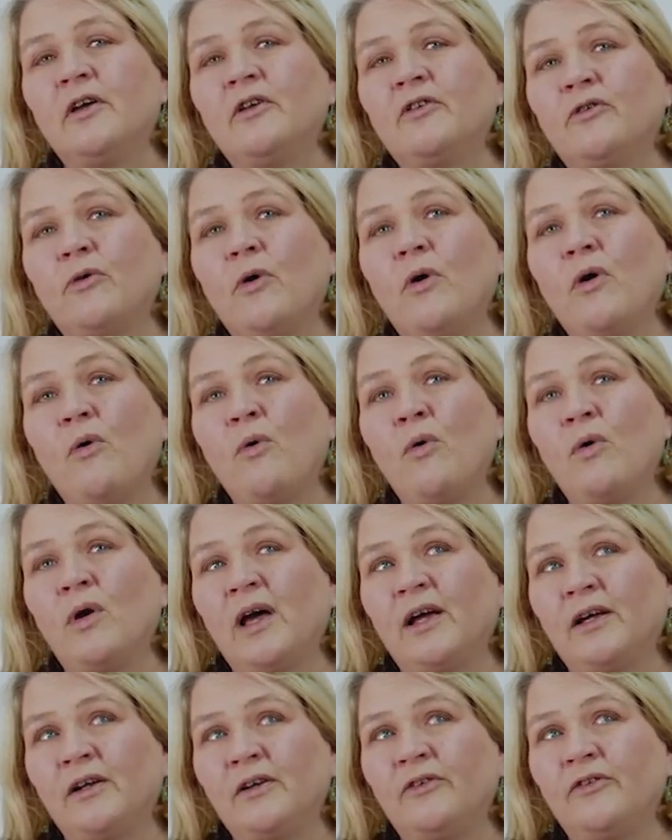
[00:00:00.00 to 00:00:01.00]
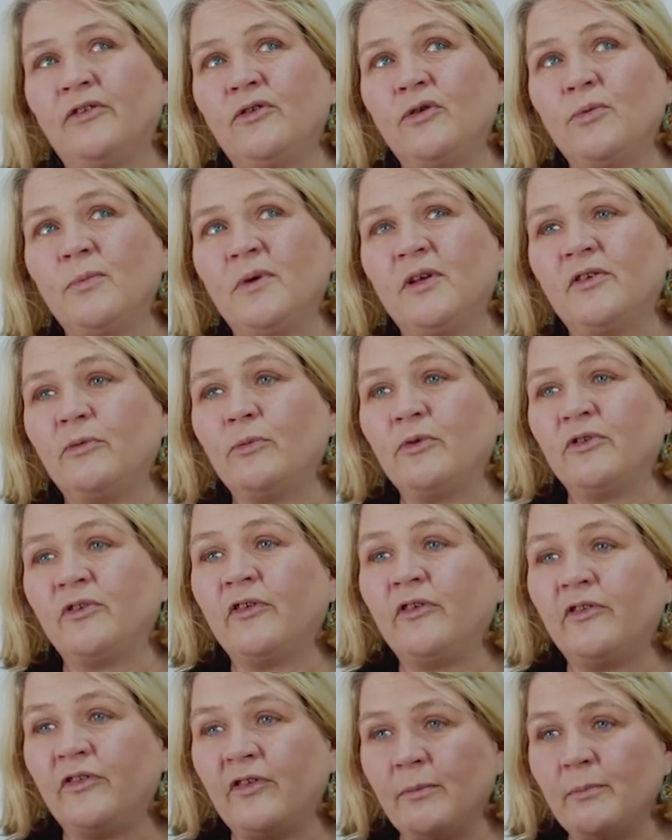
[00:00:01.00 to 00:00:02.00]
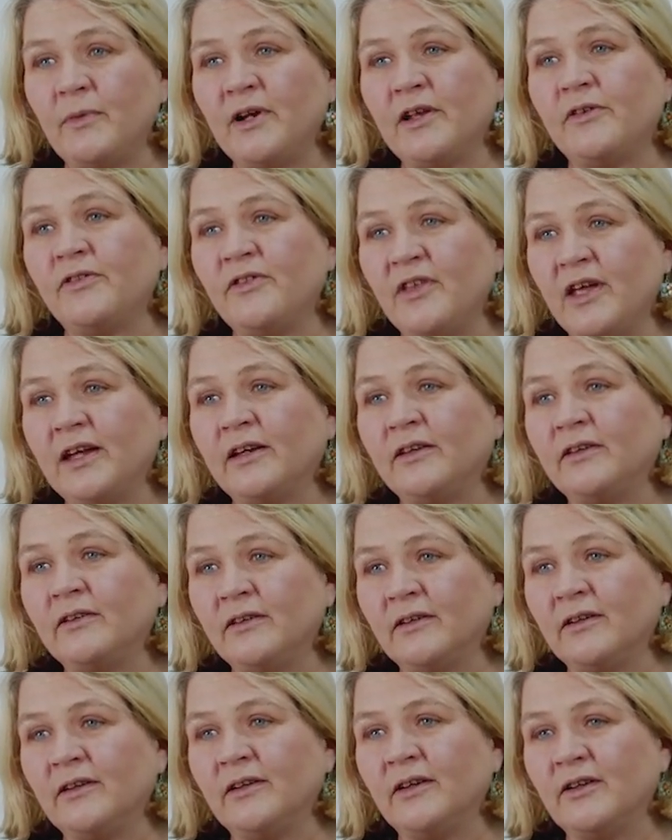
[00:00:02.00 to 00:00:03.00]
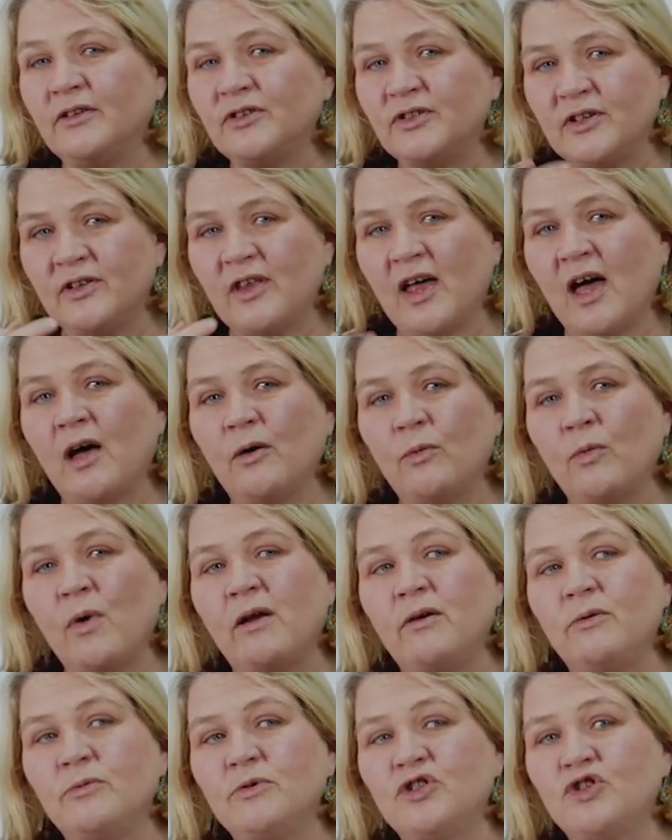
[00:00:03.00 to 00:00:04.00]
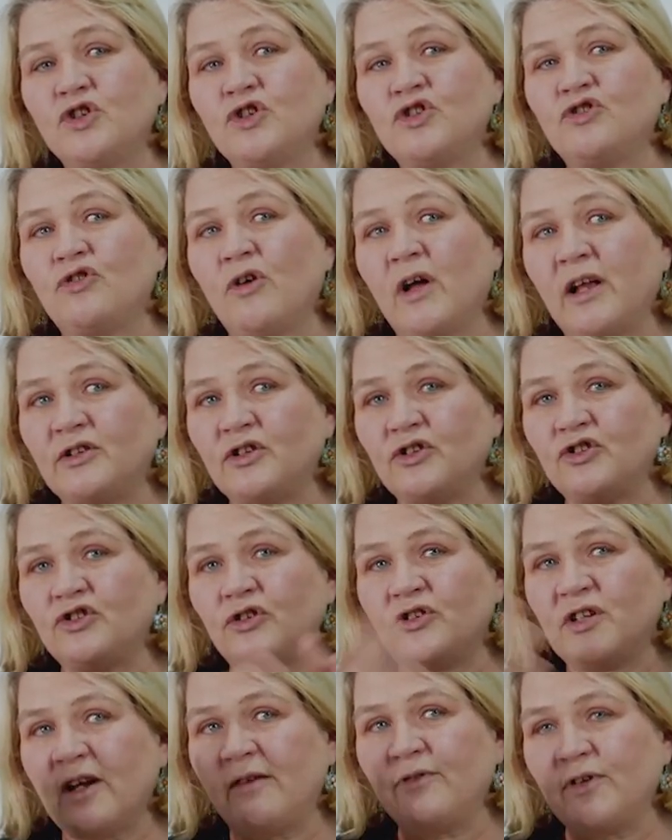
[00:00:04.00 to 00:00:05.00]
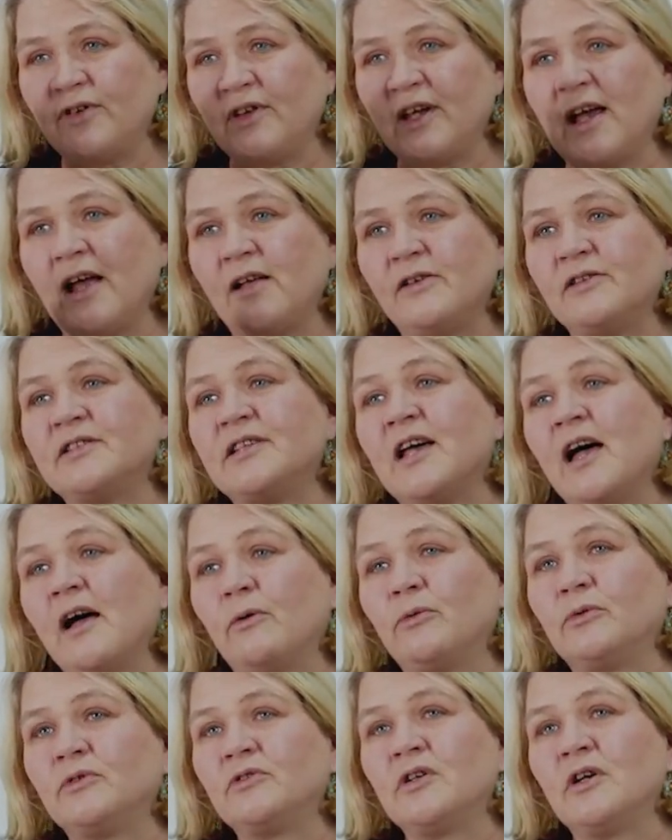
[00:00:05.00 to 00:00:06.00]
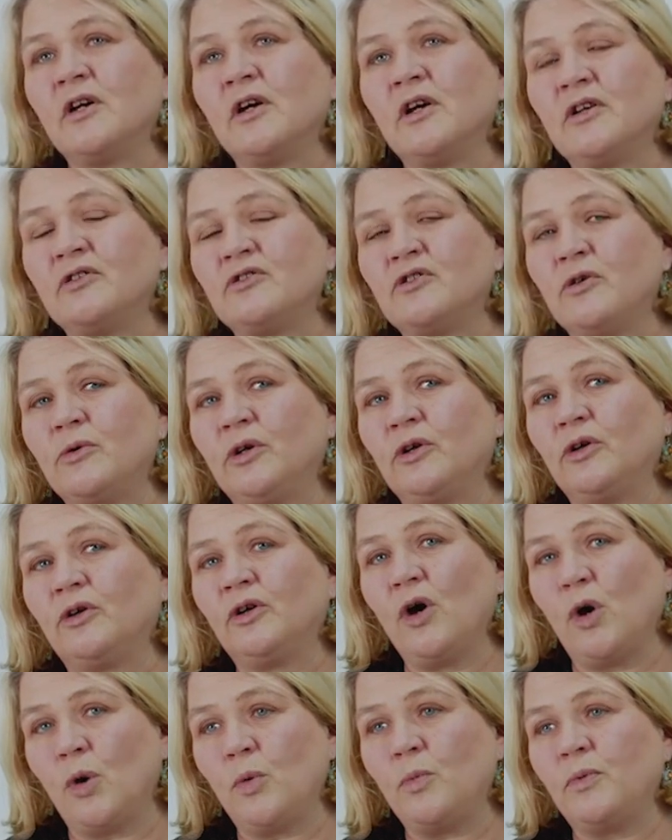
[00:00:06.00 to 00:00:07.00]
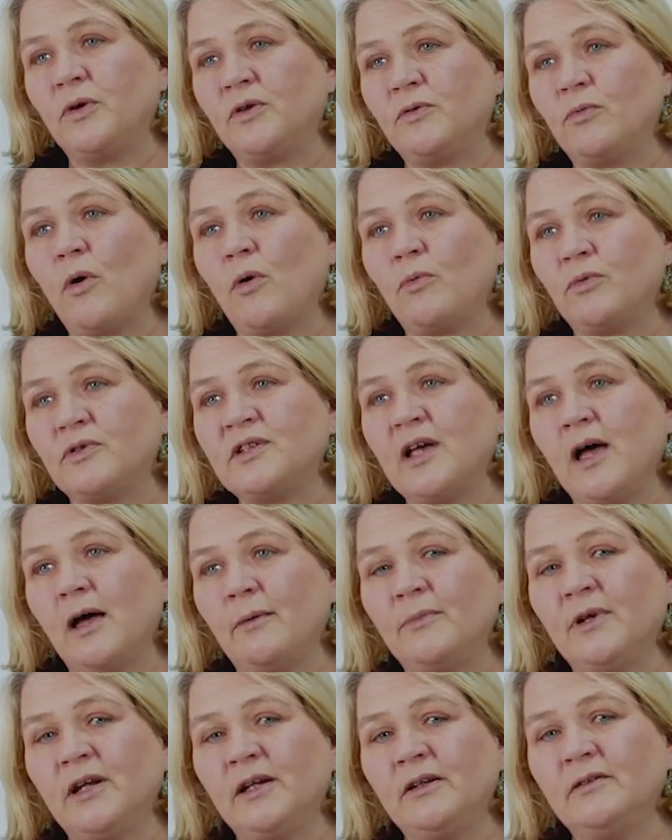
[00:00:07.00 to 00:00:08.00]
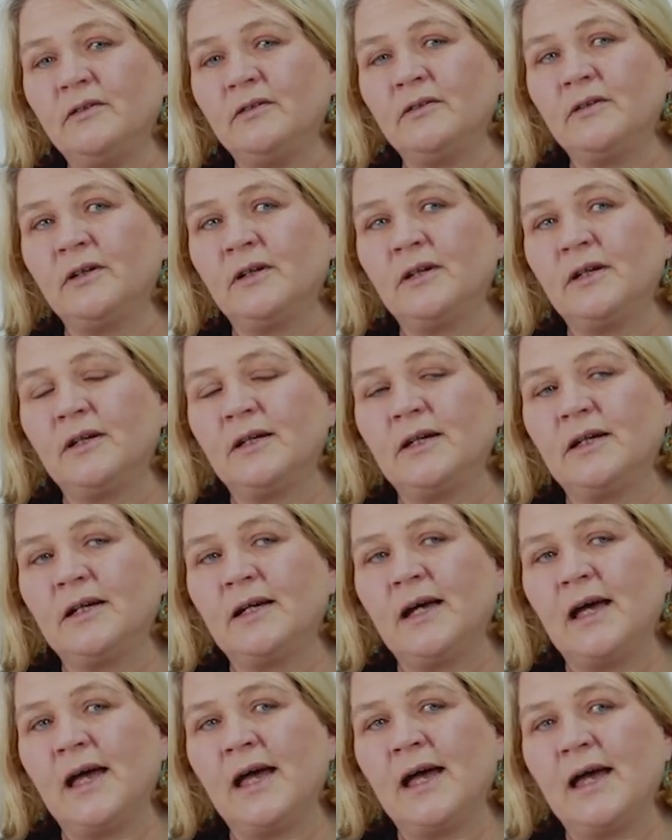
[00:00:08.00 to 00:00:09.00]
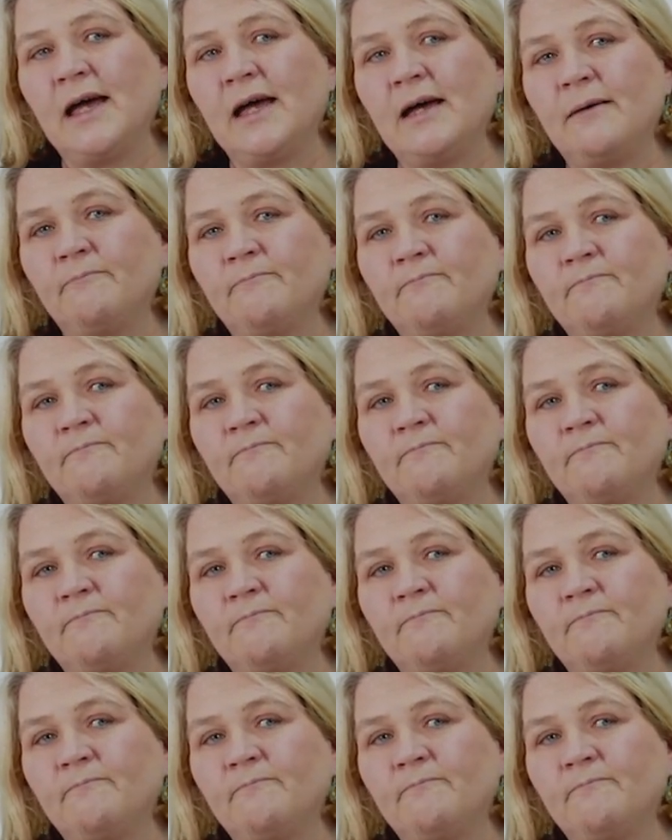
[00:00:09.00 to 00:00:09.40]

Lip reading: So all I can assume is it was a similar thing to that, where he was just trying to shut everything else out so he could cope with what was happening. I